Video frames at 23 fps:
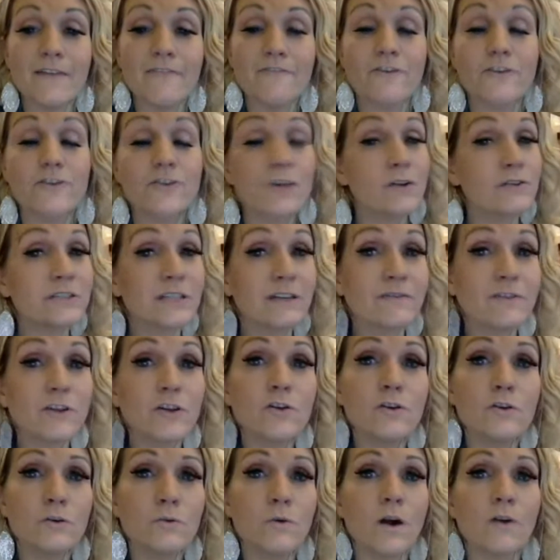For those of
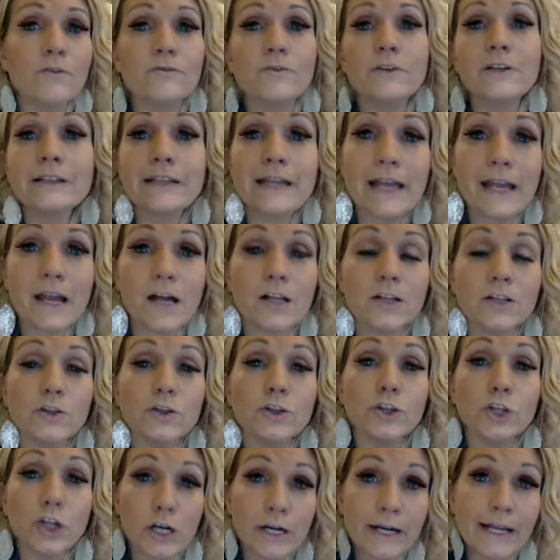you who are really
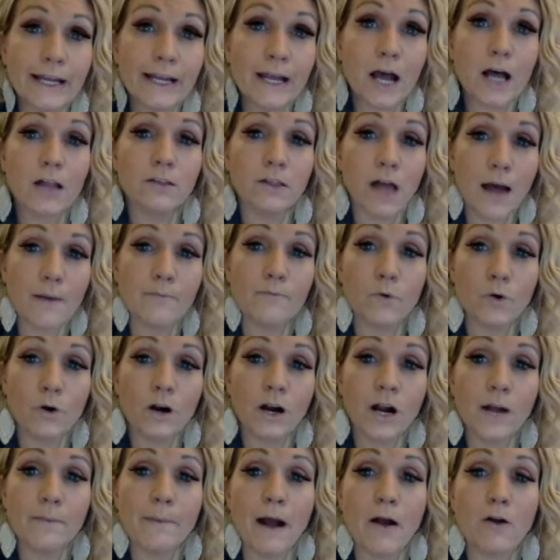learning a lot
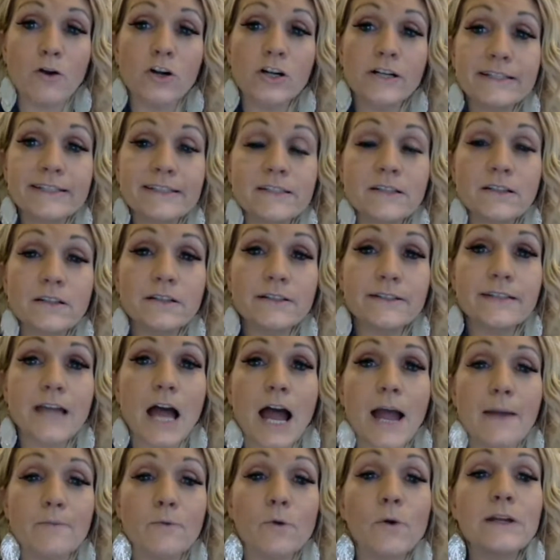more about crystals,
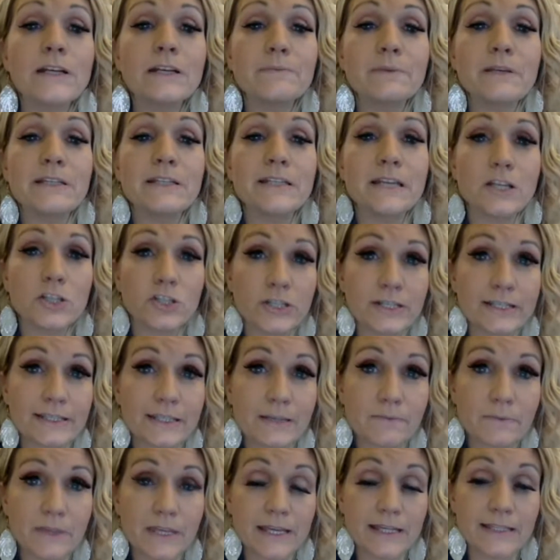I'm going to be teaching
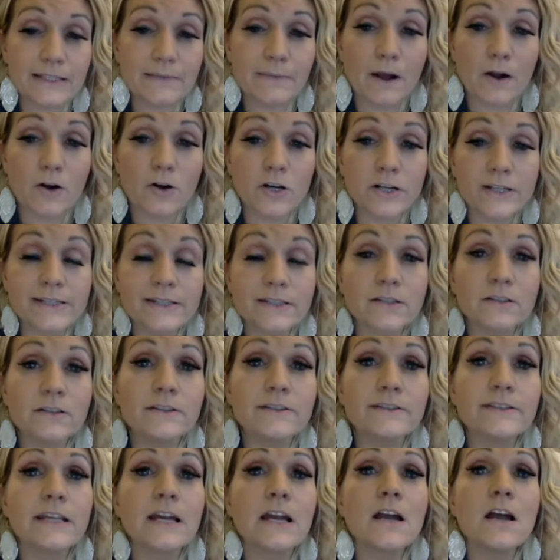some things about
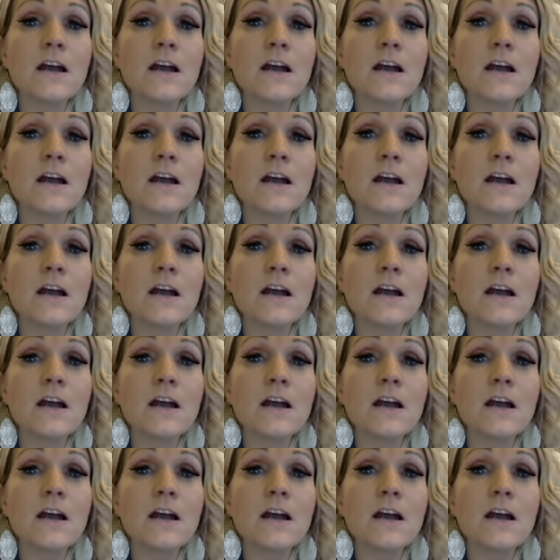crystals